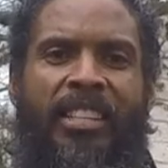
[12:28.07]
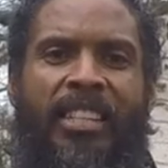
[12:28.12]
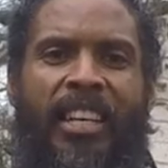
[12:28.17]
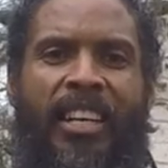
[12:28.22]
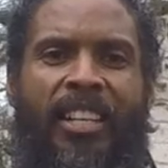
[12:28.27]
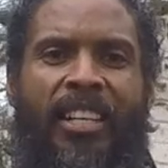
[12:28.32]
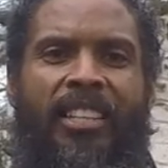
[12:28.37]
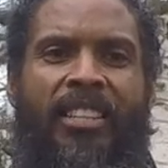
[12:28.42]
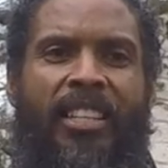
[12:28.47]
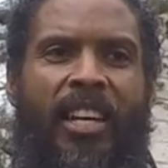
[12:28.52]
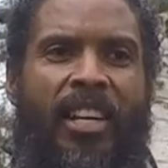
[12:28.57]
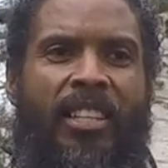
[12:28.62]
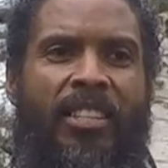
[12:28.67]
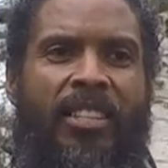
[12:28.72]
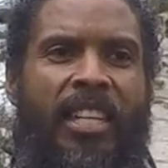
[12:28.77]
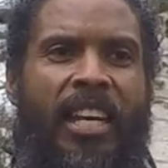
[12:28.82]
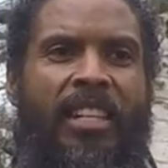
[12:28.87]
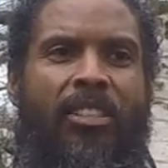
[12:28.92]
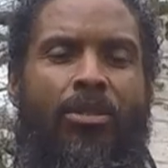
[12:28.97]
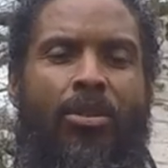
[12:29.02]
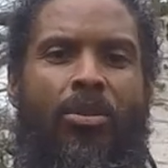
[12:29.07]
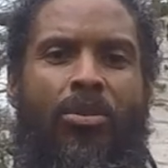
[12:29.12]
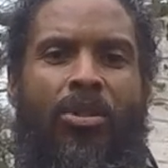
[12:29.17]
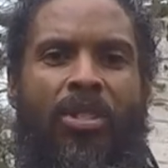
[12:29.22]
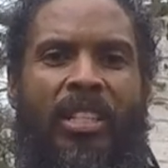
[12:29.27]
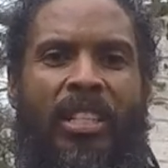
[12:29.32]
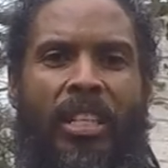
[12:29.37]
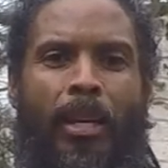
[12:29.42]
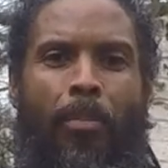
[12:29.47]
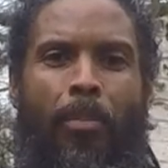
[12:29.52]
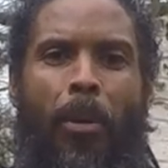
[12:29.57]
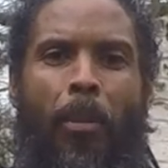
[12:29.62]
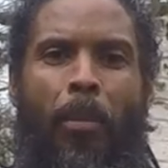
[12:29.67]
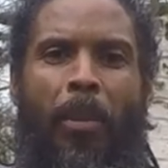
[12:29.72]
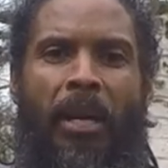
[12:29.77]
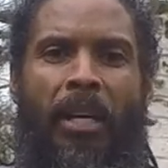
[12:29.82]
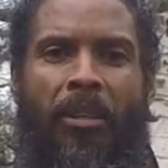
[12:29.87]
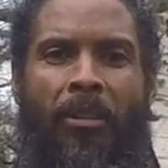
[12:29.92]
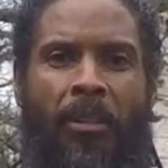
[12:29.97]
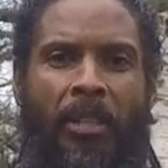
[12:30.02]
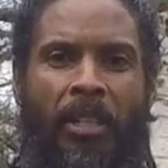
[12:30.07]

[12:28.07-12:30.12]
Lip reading: does tend to slip a bit